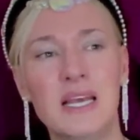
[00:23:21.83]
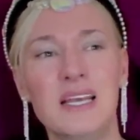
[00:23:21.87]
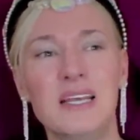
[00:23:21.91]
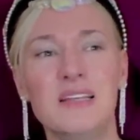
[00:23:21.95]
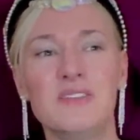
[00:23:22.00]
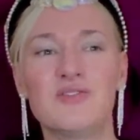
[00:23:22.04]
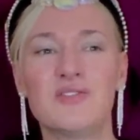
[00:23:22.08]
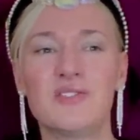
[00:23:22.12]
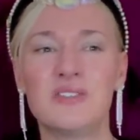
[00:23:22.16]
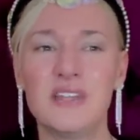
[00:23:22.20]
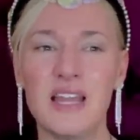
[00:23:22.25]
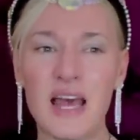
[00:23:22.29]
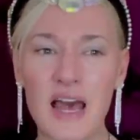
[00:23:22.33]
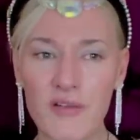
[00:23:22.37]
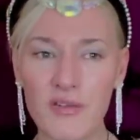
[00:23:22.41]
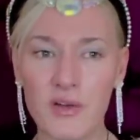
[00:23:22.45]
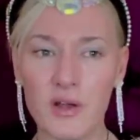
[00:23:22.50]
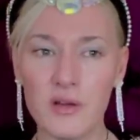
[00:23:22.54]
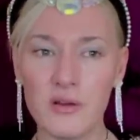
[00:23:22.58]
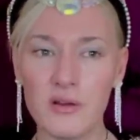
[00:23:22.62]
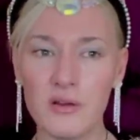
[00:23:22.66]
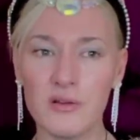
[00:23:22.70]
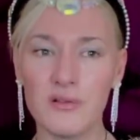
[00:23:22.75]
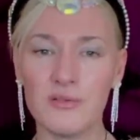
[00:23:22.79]
it's
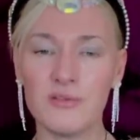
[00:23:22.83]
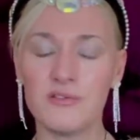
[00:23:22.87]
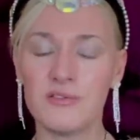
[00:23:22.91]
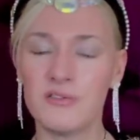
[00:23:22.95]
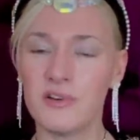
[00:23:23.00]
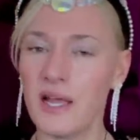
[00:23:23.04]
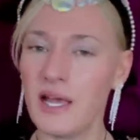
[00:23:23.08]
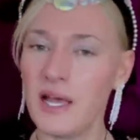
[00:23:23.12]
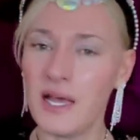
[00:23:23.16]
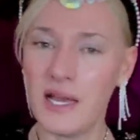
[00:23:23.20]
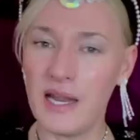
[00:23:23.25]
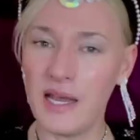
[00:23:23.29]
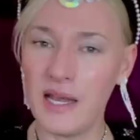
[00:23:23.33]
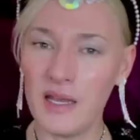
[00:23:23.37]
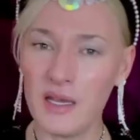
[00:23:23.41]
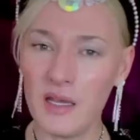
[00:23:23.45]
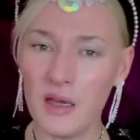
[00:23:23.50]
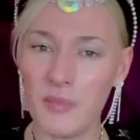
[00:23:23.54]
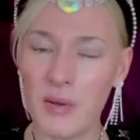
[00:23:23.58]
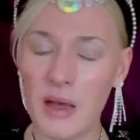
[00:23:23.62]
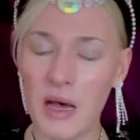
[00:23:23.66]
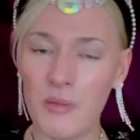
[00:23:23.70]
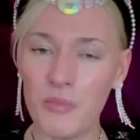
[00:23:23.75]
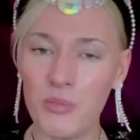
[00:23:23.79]
never really
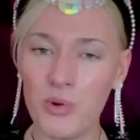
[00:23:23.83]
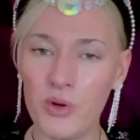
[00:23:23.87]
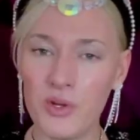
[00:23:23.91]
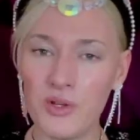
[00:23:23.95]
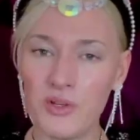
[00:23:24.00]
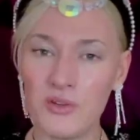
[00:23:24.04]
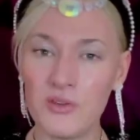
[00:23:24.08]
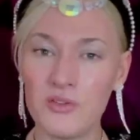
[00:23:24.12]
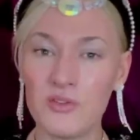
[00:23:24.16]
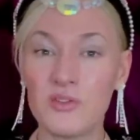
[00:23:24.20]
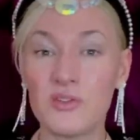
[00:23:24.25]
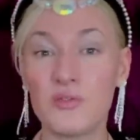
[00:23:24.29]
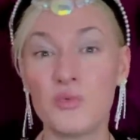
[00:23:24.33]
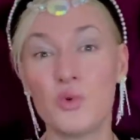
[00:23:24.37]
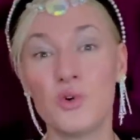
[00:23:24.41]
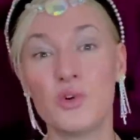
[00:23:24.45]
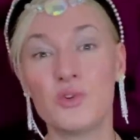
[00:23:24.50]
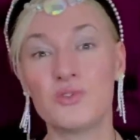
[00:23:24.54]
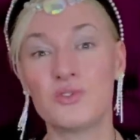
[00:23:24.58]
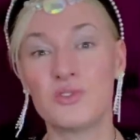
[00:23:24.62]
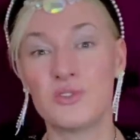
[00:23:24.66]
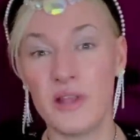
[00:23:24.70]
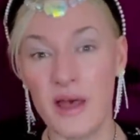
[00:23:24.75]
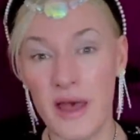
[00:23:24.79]
about pointing
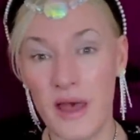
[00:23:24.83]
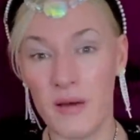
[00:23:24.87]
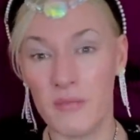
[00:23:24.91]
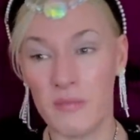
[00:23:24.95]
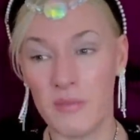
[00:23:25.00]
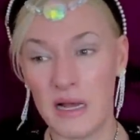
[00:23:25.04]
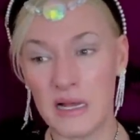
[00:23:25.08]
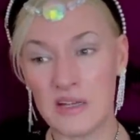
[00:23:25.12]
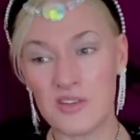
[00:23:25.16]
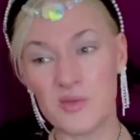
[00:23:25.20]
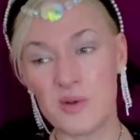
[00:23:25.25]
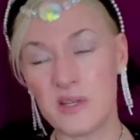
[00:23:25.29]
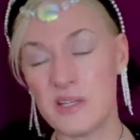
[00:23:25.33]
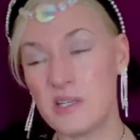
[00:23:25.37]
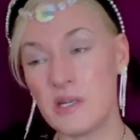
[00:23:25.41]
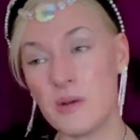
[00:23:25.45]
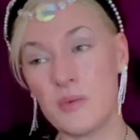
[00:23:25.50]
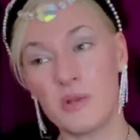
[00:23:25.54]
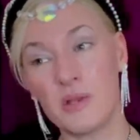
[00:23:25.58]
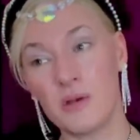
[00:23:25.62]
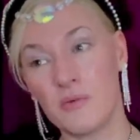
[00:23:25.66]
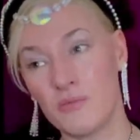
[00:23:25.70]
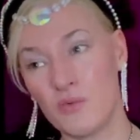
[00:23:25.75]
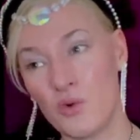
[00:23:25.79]
towards them, as we see
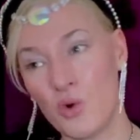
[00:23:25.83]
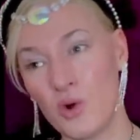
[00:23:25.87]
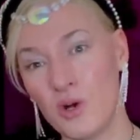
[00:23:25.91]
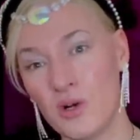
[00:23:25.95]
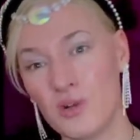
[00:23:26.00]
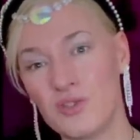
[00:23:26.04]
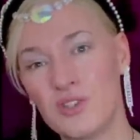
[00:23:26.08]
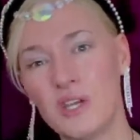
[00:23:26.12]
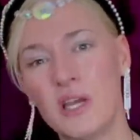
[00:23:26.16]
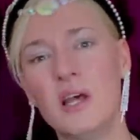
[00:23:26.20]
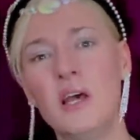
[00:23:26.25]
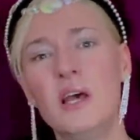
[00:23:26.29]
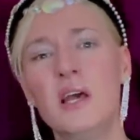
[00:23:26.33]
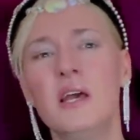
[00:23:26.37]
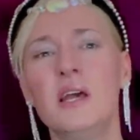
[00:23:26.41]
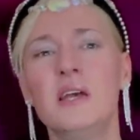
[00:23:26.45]
within royalty.